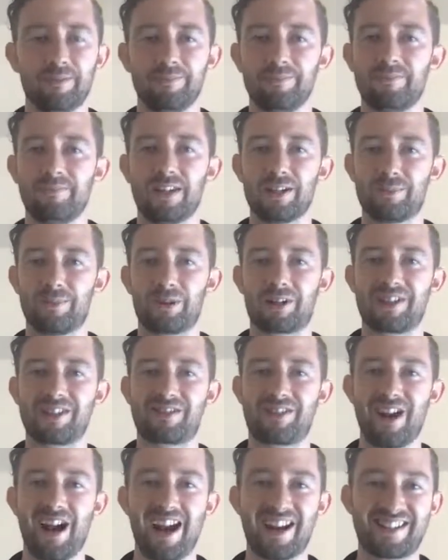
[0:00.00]
is
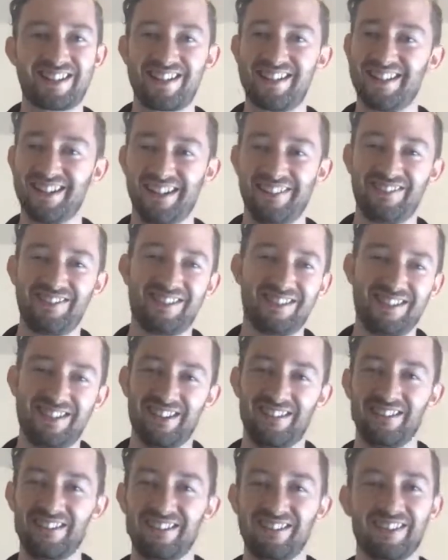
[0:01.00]
trash.
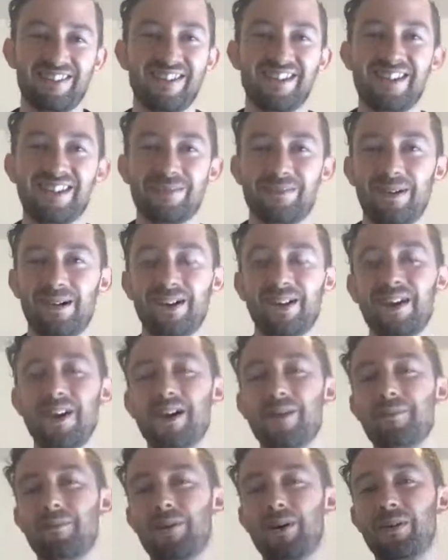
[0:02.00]
Don't read this book.
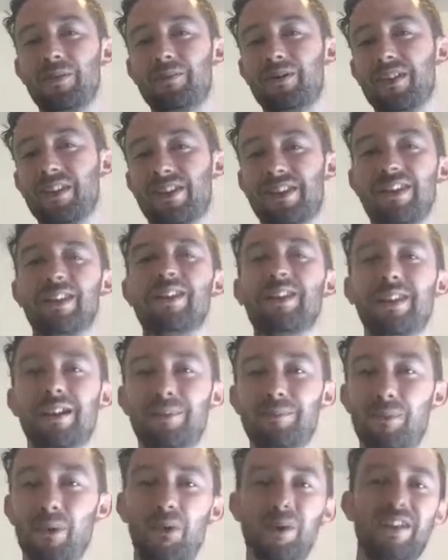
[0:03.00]
But
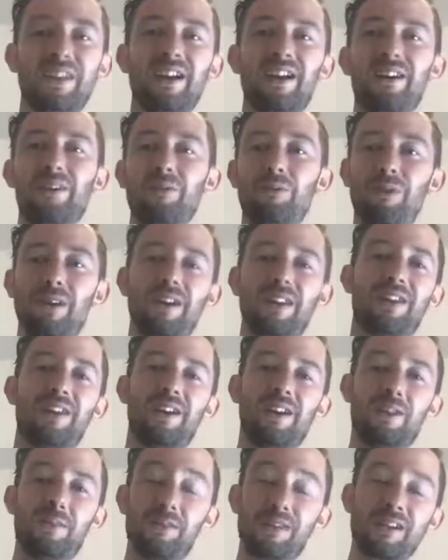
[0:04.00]
the point there
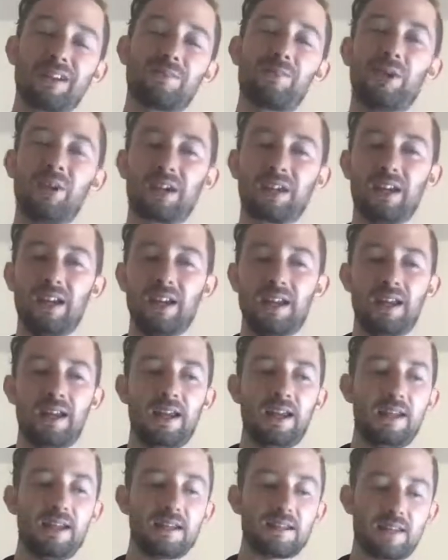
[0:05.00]
with this book
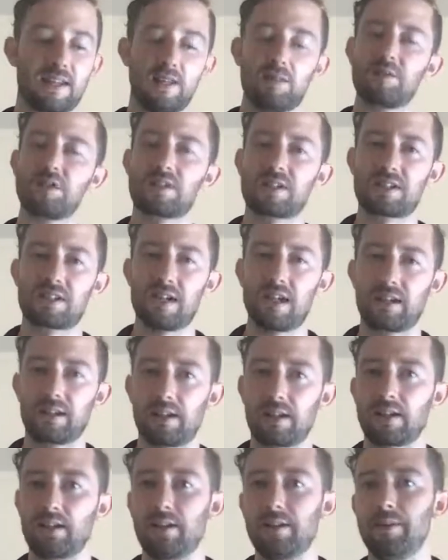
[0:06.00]
is he was just saying
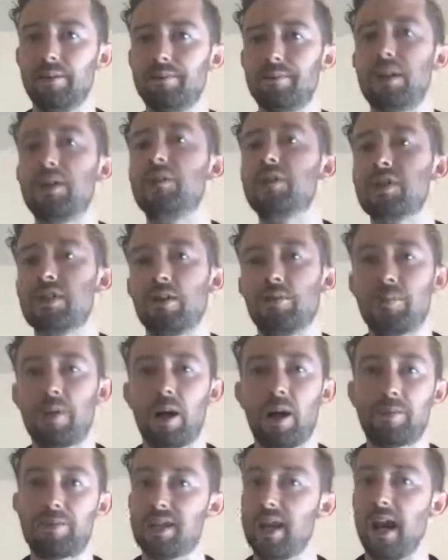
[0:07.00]
like, give yourself
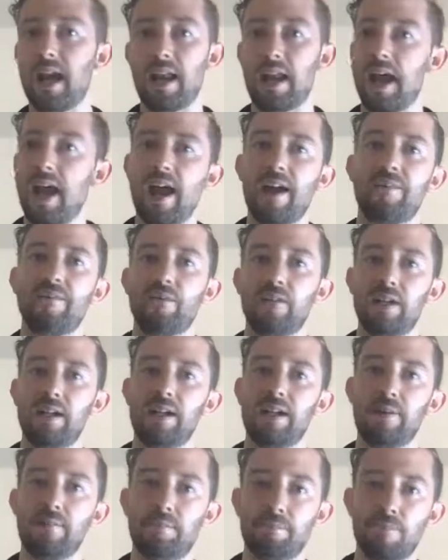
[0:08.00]
props at
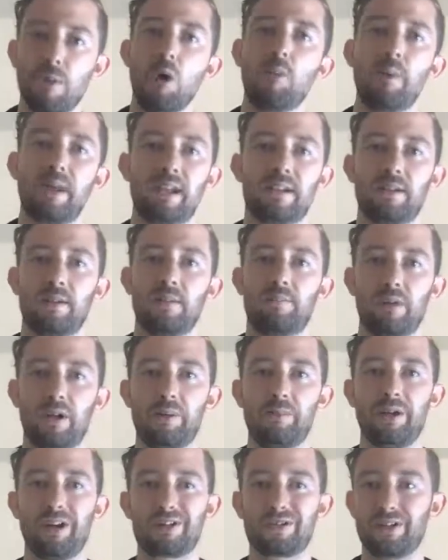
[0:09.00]
every moment, pretty
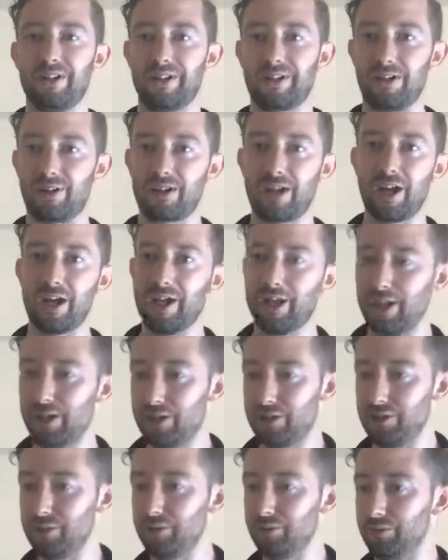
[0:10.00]
much. Like, okay,
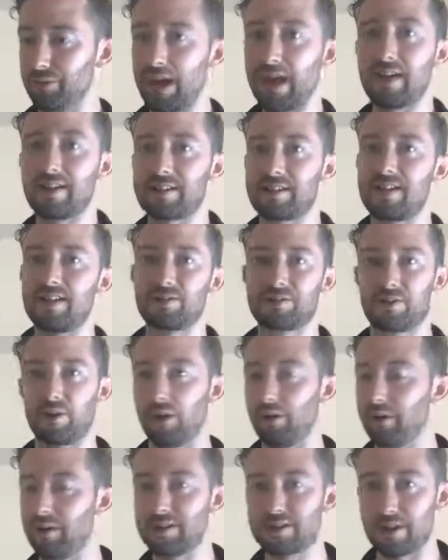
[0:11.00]
you had a sales
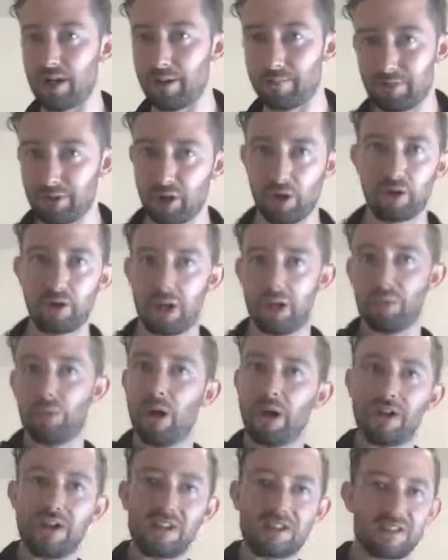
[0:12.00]
call, it's time to go
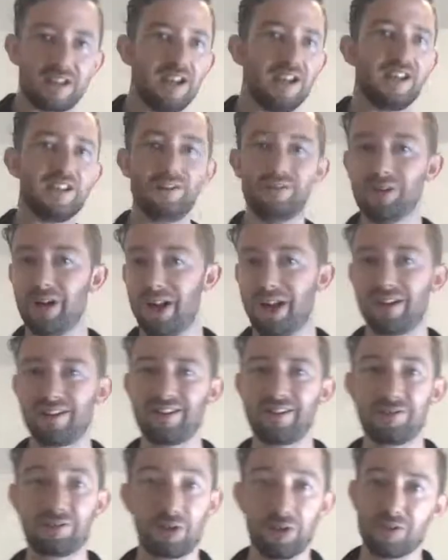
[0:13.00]
get Wendy's.
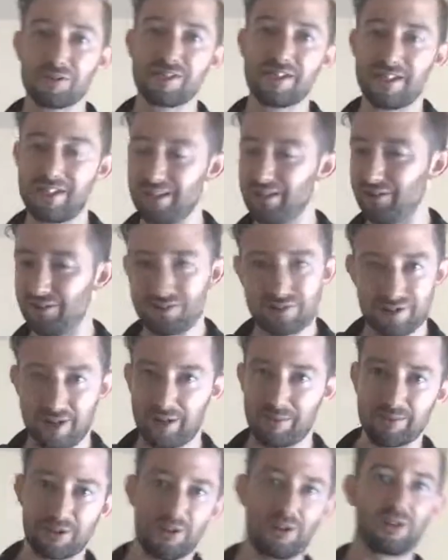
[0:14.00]
You closed the deal, it's
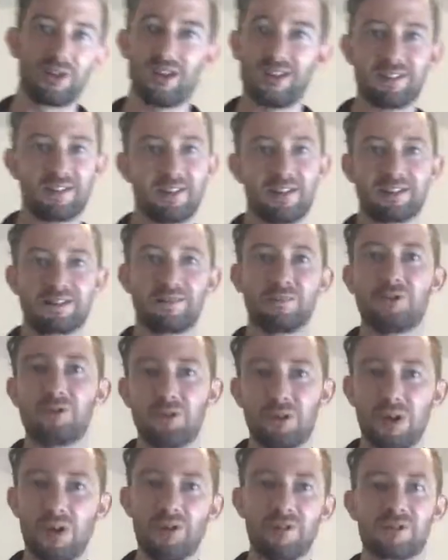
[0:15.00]
time to go get like some new
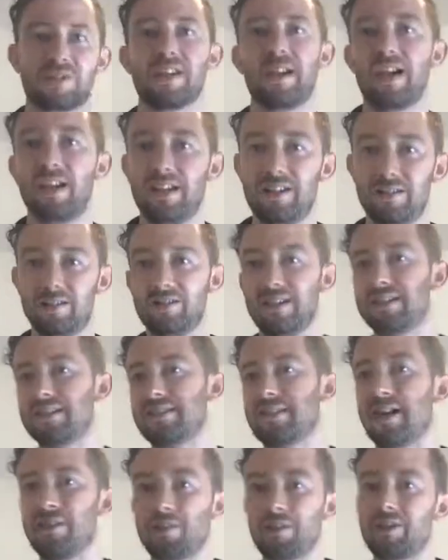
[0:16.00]
clothes. It's
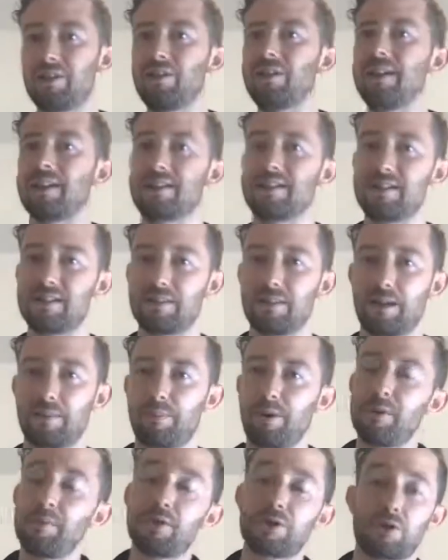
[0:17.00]
time to do this. And he's like
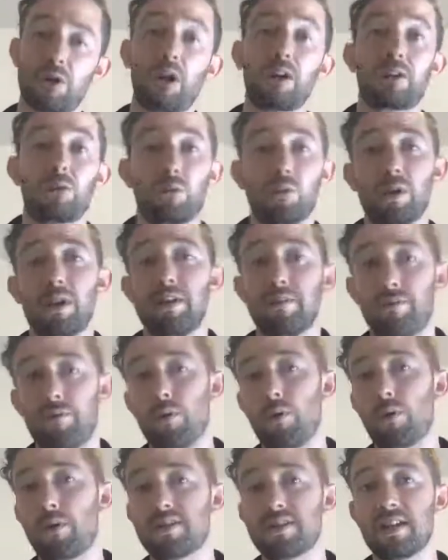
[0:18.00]
pretty much trying to
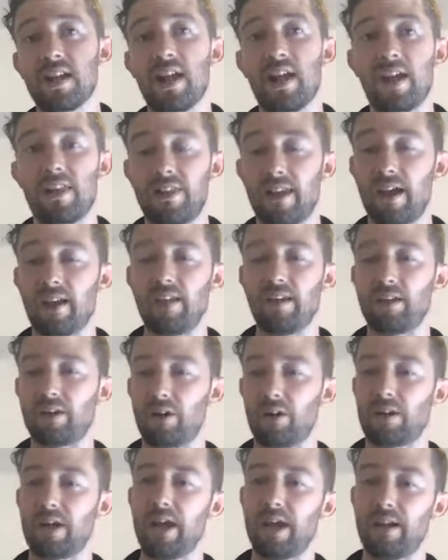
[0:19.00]
reinforce that like,
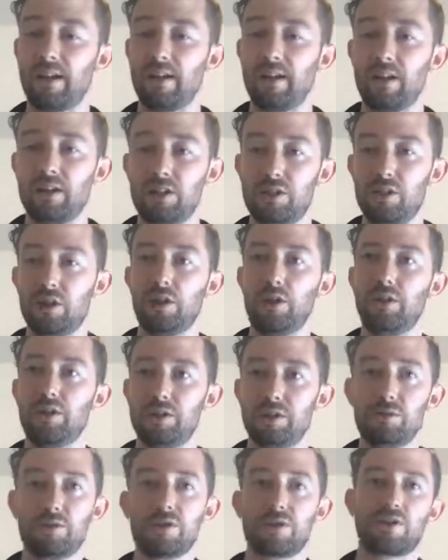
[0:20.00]
okay,
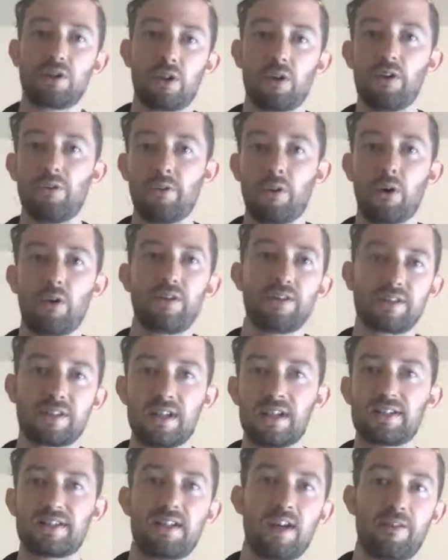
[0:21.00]
you deserve all this
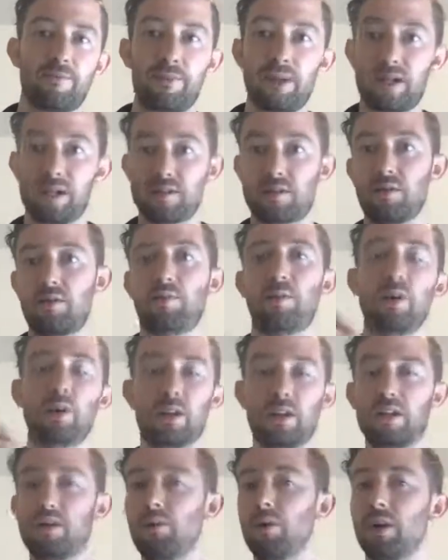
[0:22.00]
nice stuff because you're putting
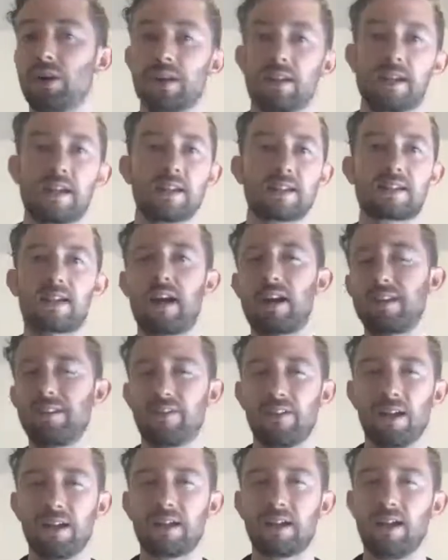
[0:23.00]
in the work. And it's kind of
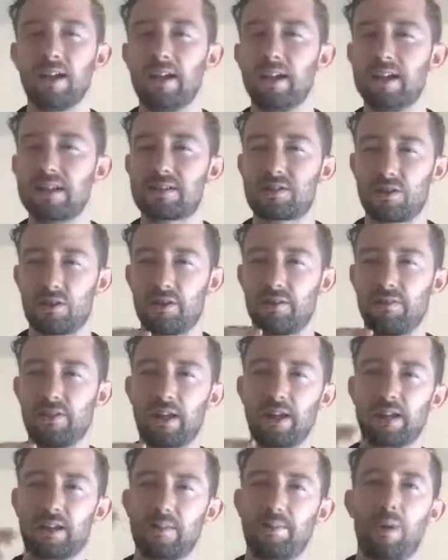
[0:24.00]
like, it's sort of
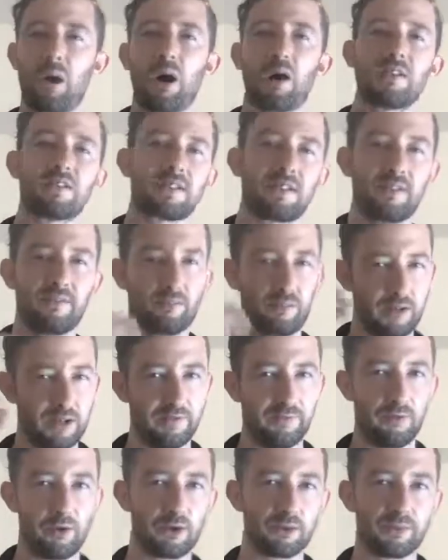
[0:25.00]
like a positive
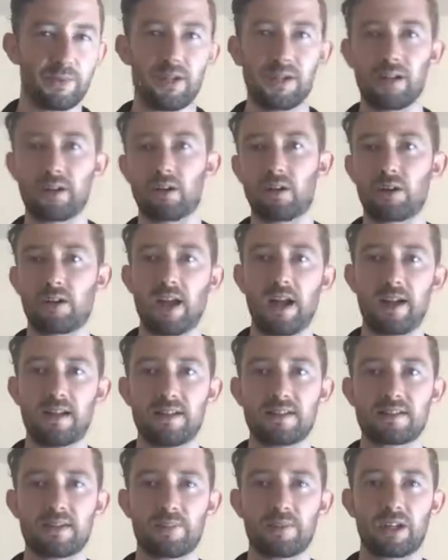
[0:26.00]
reinforcement. Like, okay, I
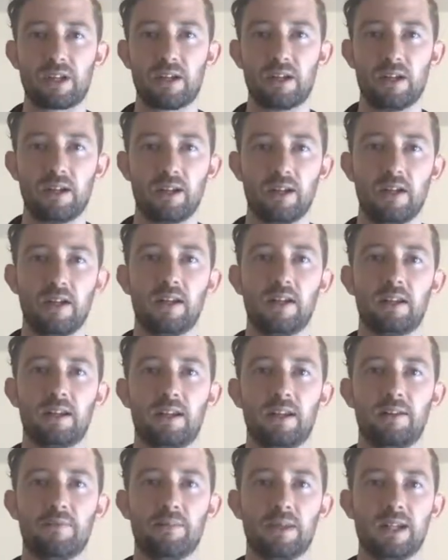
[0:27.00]
did something good,
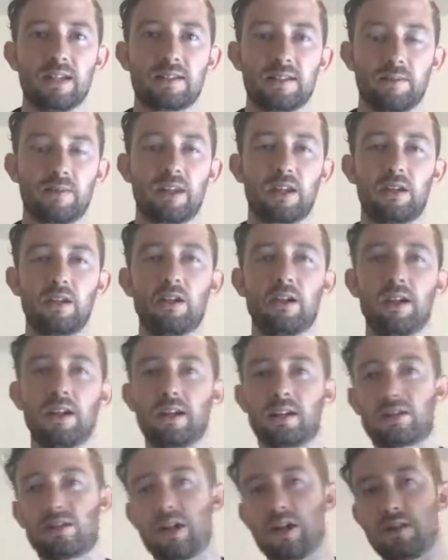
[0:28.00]
give me something good in
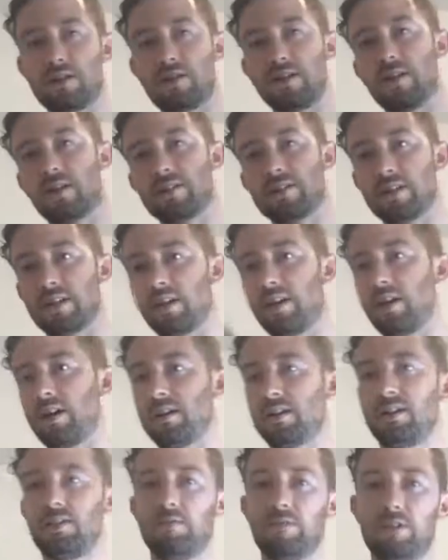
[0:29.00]
exchange. You know, it's like, all right,
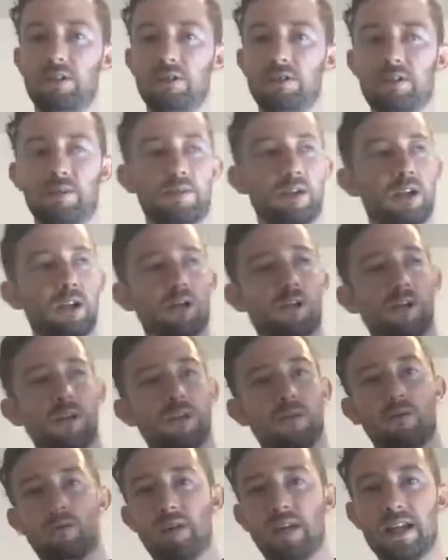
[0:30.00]
we do something good,
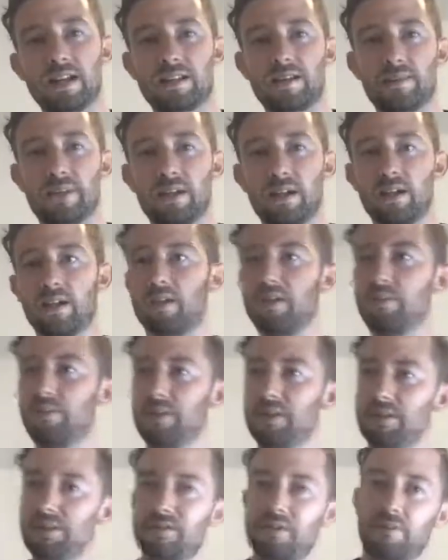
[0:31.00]
we get something good. We
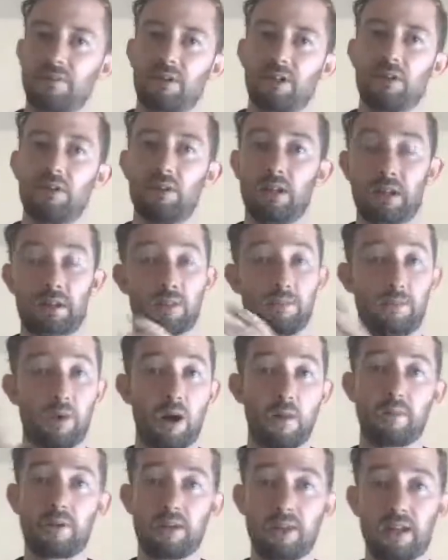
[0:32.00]
do something good, like the
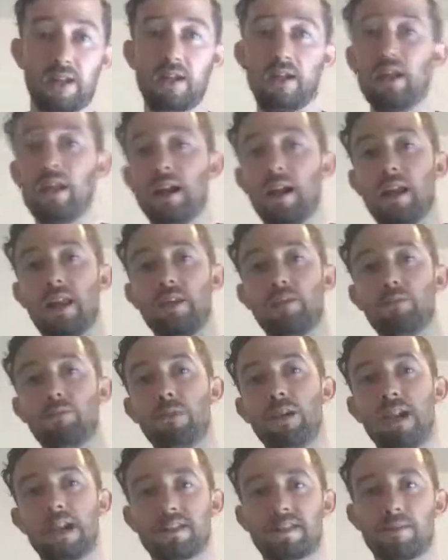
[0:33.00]
proper thing, and then we
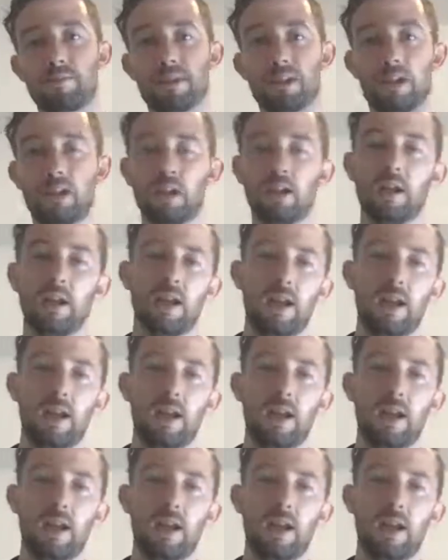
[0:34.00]
get something good.